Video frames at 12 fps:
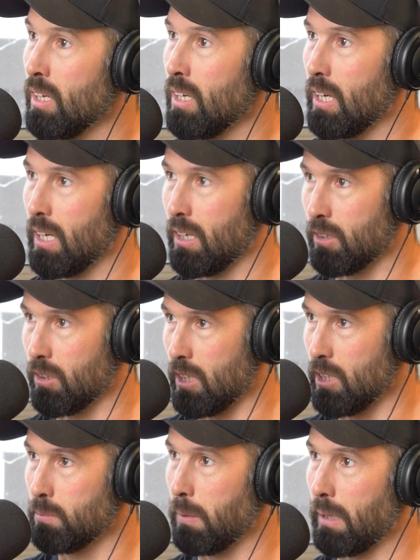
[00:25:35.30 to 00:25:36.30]
yeah, got his
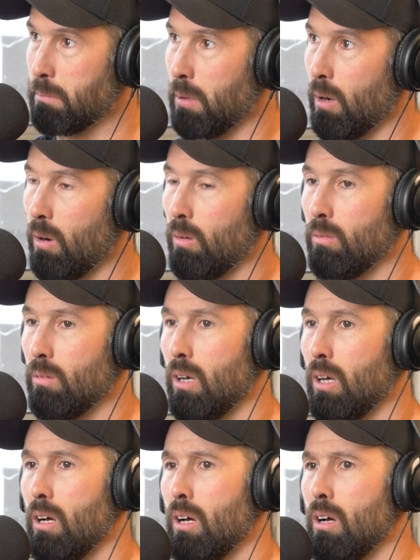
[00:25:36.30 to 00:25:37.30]
black belt.
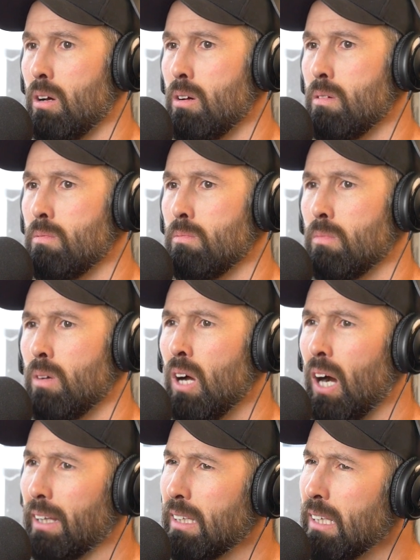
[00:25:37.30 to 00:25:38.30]
Um,
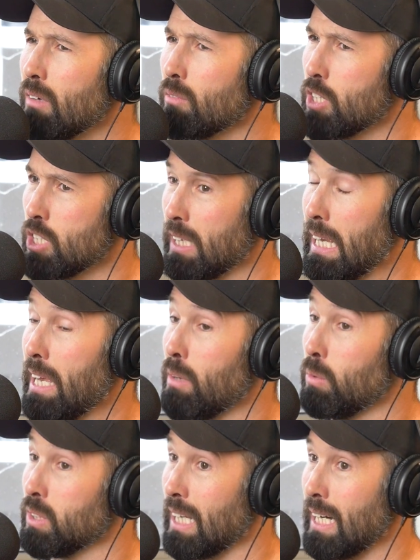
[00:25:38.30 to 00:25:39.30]
I think originally he
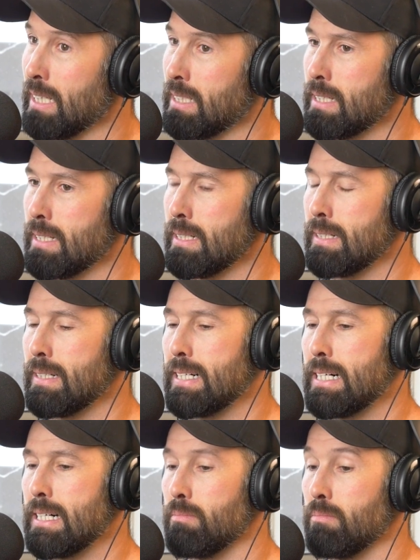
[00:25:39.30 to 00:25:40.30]
was under
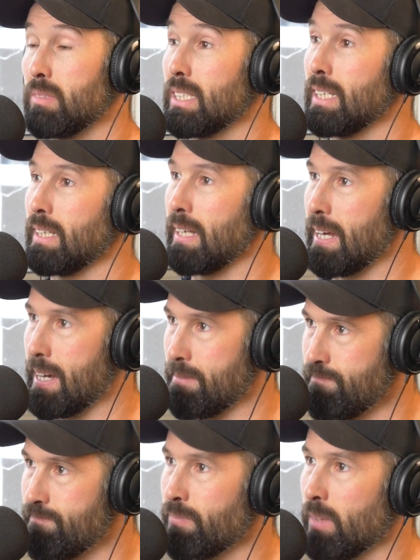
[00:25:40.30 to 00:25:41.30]
um, Ted Adair
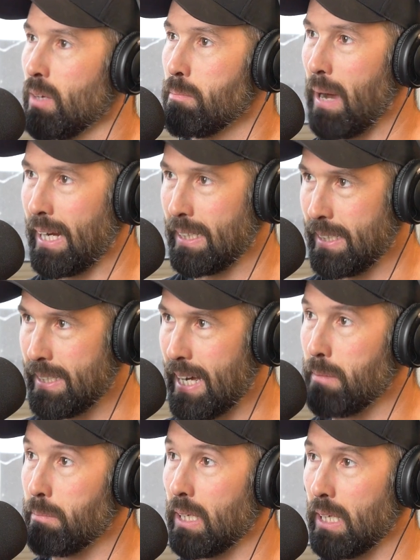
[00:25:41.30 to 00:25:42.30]
back in the day,
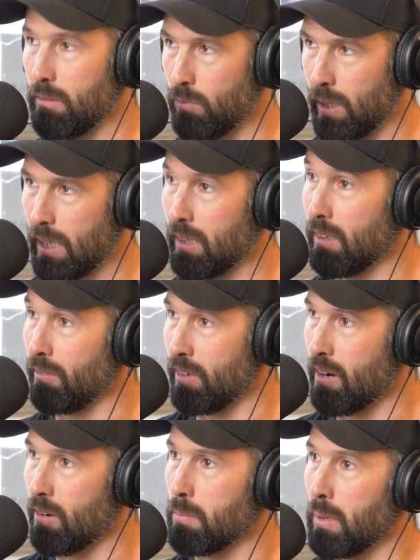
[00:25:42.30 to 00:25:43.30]
but he went under the
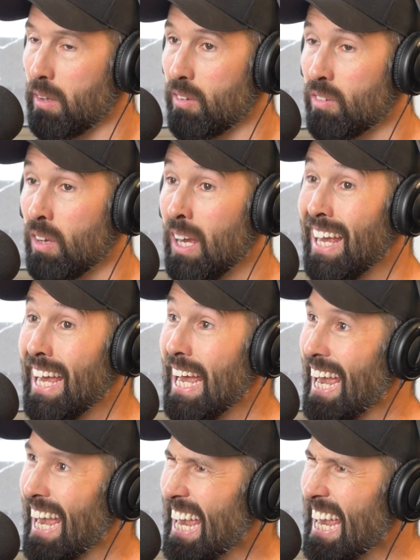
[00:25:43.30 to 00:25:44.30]
Vieira brothers. Right.
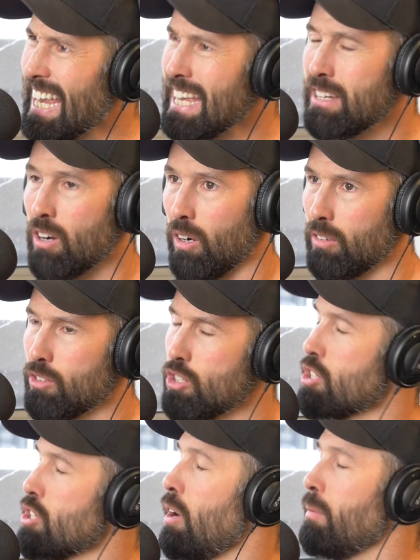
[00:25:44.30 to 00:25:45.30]
He got
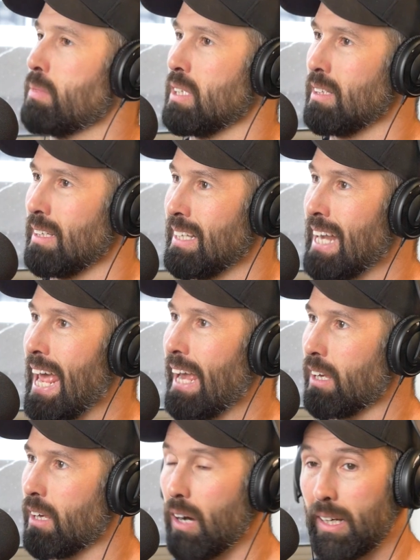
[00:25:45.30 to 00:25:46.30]
chopped in the neck.
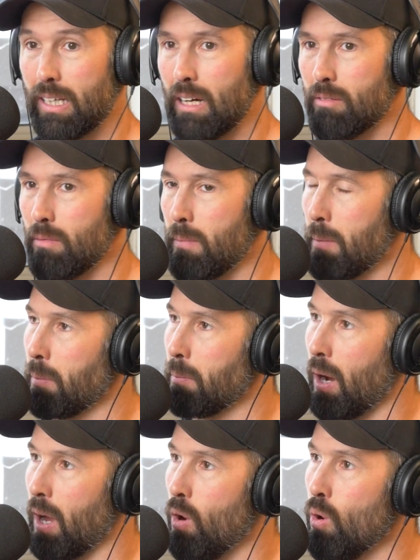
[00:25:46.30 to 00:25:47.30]
I can't remember
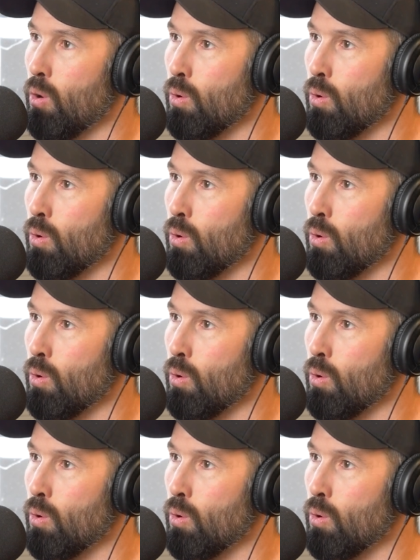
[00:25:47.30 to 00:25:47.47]
by who.